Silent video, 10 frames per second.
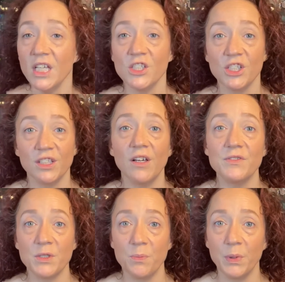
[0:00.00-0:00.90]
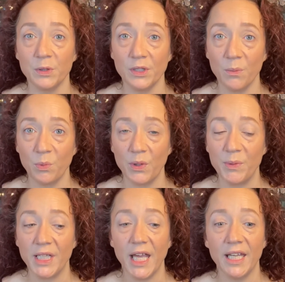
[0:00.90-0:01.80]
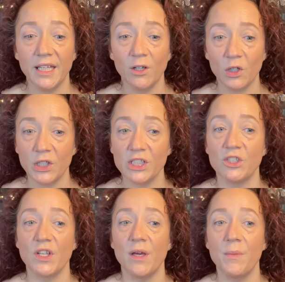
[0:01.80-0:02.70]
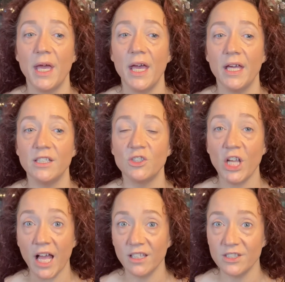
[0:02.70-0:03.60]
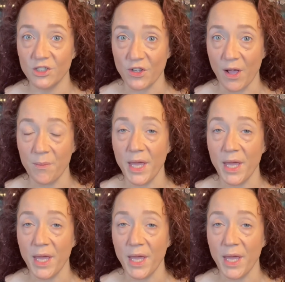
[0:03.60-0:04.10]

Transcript: she loves to build up women and encourage them and challenge them.